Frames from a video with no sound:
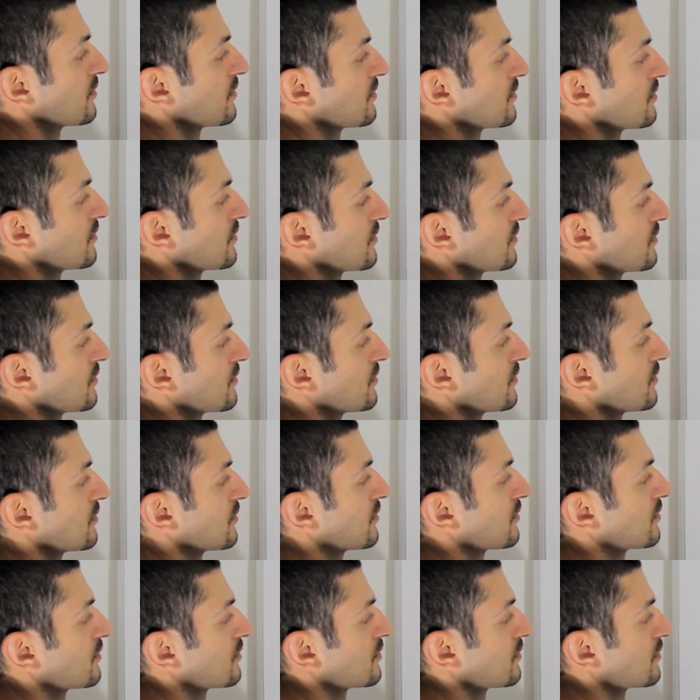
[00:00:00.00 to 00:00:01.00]

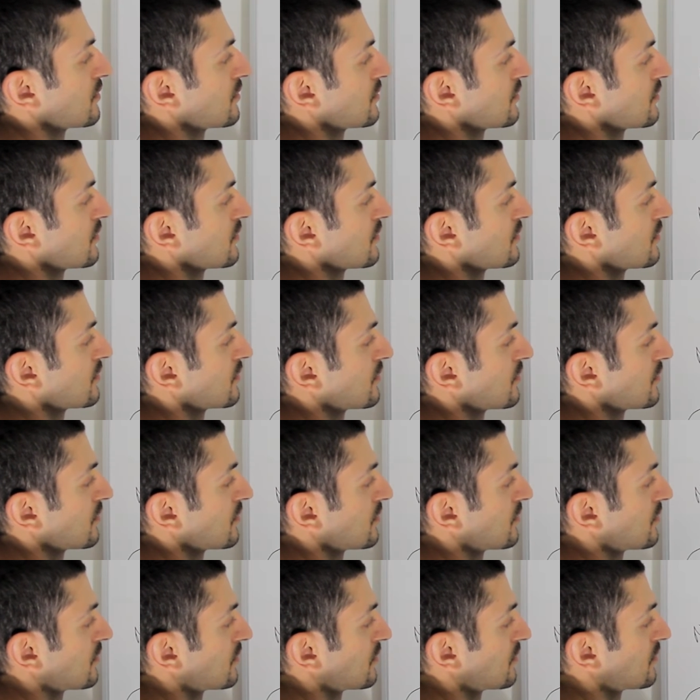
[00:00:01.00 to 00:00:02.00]

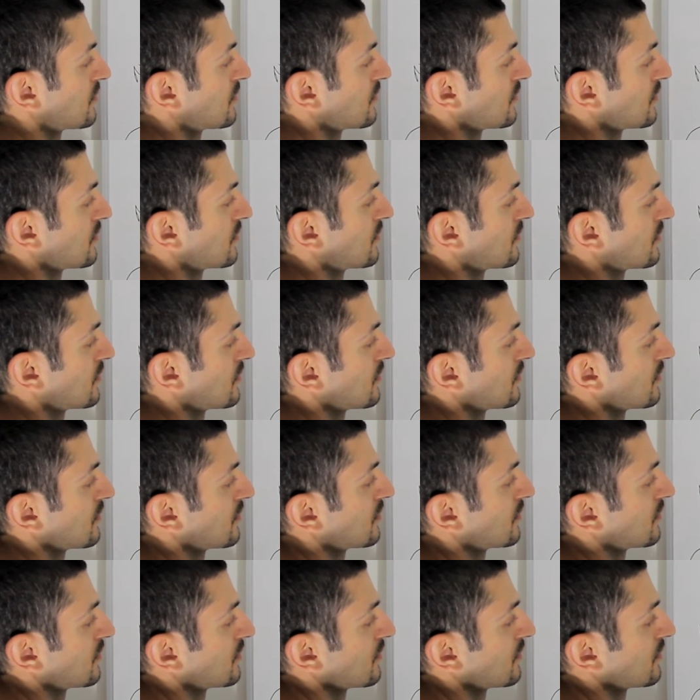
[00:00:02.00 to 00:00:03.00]

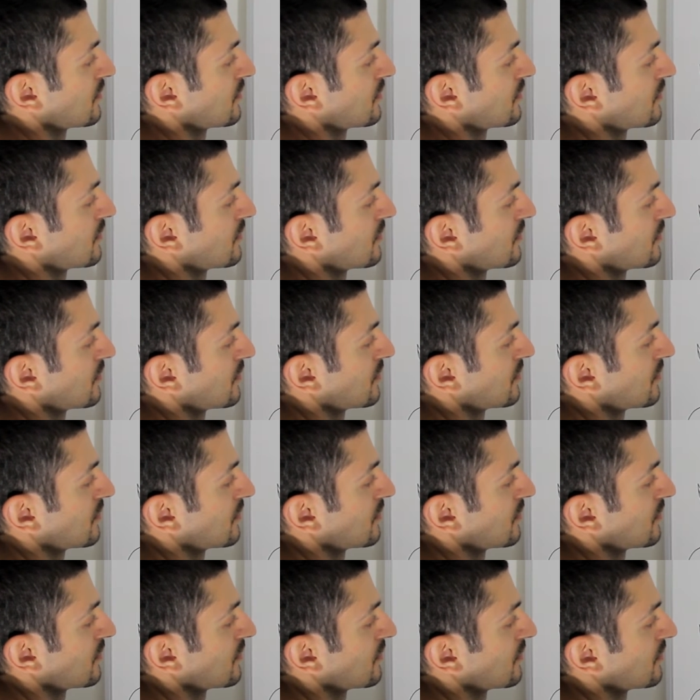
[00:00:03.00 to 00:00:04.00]

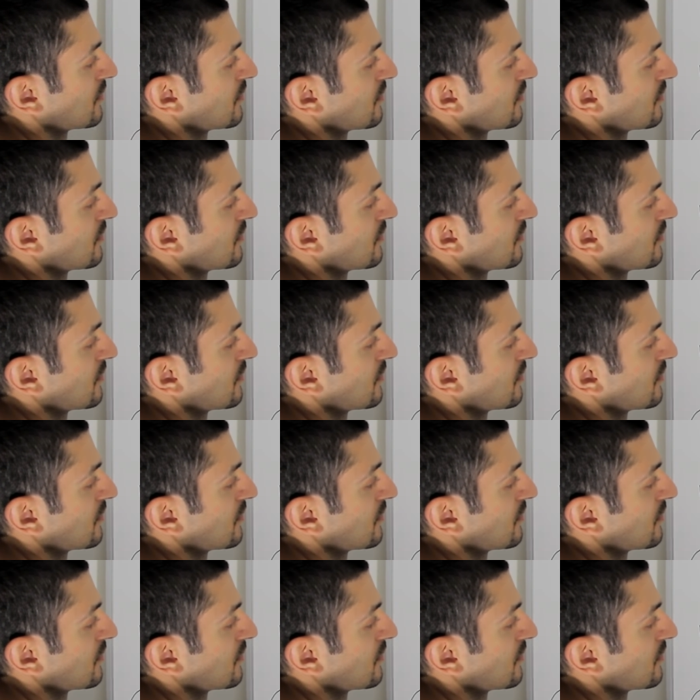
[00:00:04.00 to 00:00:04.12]
(silence)